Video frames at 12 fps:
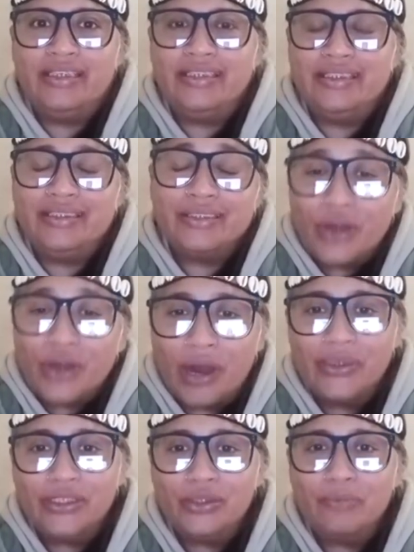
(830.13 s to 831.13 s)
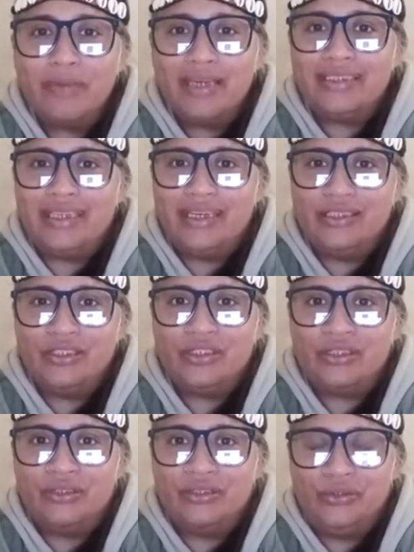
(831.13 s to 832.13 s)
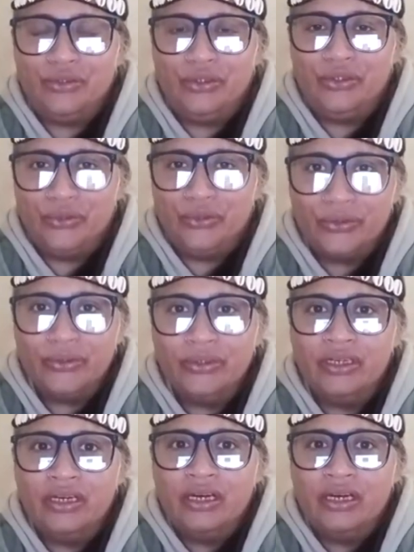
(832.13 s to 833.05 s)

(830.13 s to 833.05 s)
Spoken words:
is going to make sense to you.